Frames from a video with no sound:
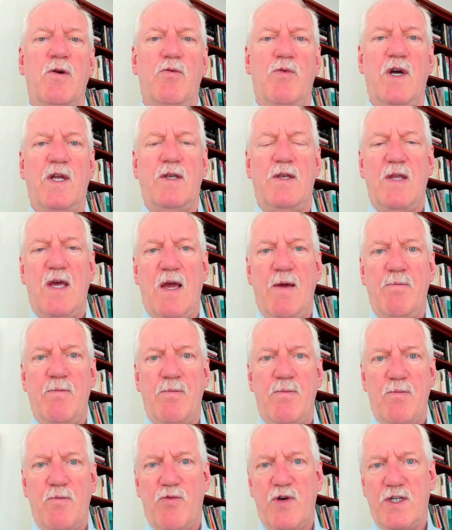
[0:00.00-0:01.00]

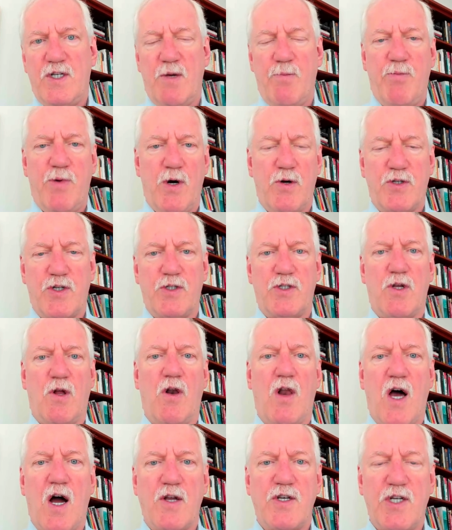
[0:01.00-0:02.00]
which imposes a
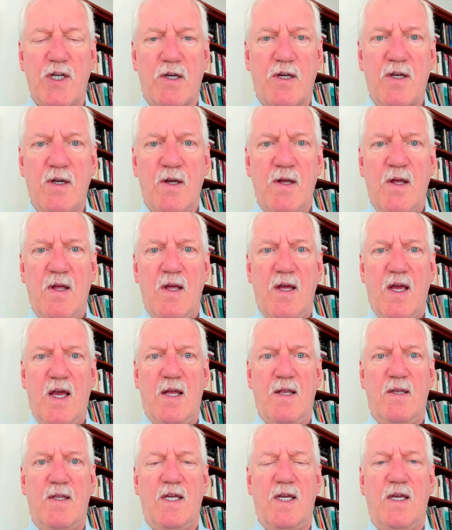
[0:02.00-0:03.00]
logic
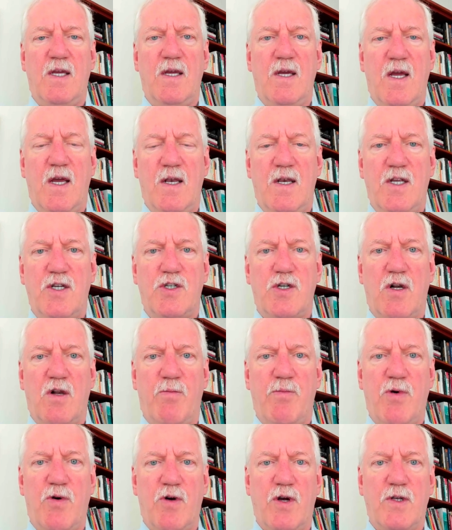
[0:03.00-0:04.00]
in the initial
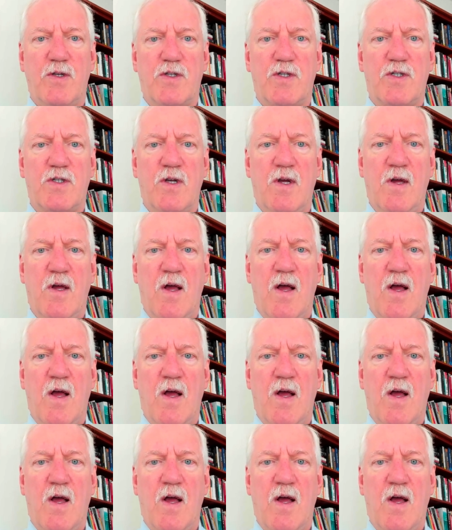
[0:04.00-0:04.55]
points.